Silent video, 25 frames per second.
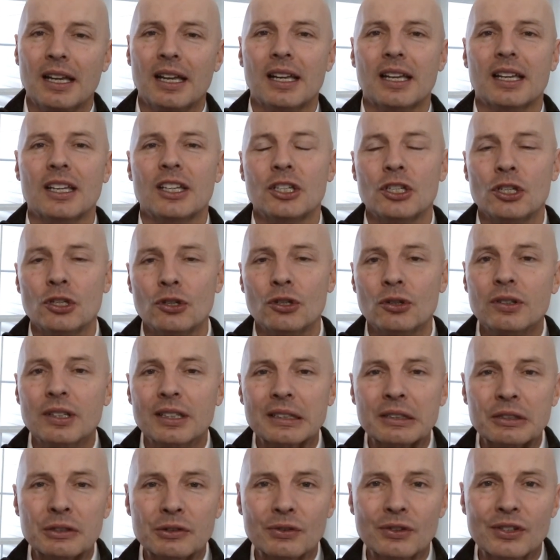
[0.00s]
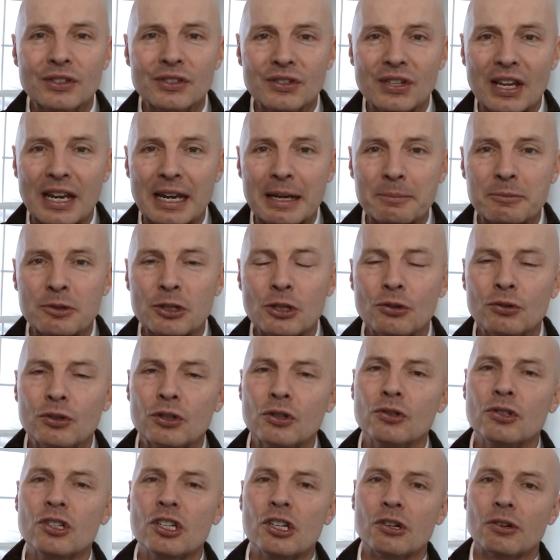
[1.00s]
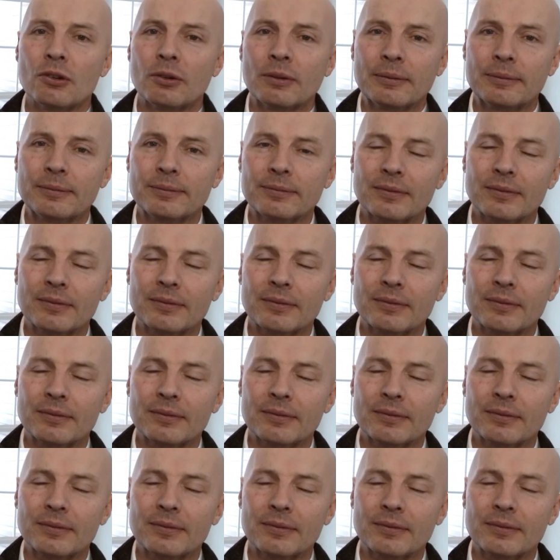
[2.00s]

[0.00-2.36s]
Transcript: You can do the same. You do you.